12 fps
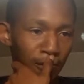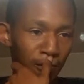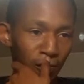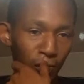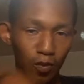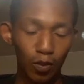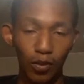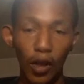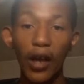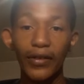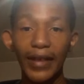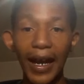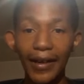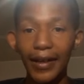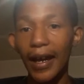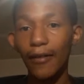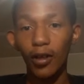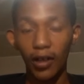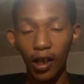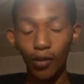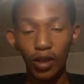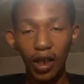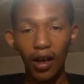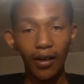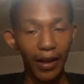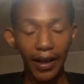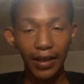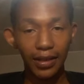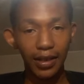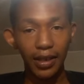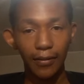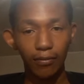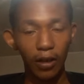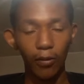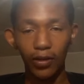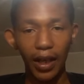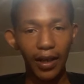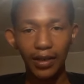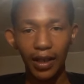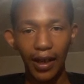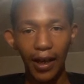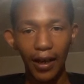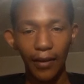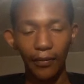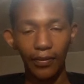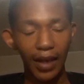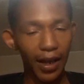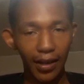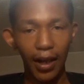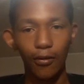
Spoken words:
That day will come, y'all. Like I said, people think it's a game. That day will come.